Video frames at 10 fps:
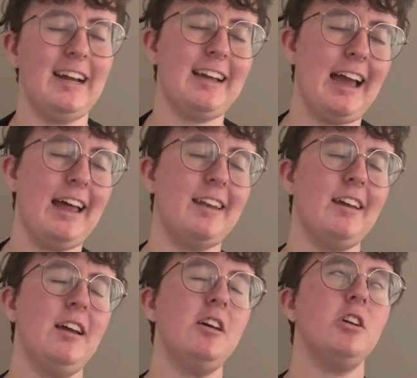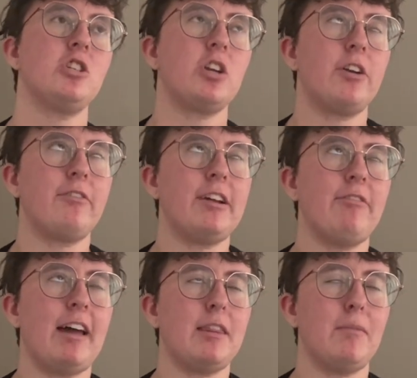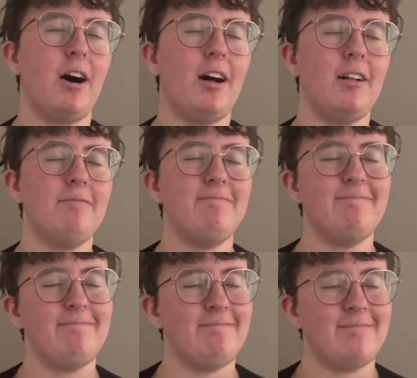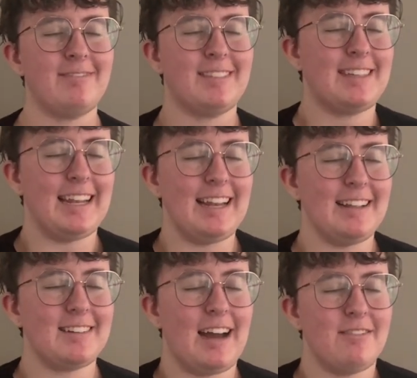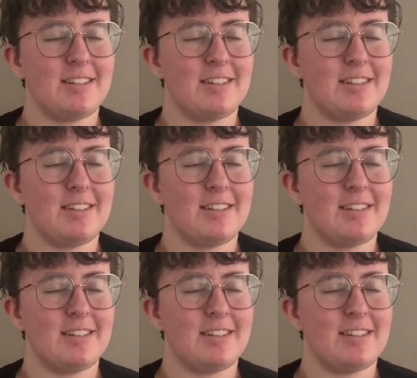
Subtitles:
Again, should have reread them all. Didn't. I'm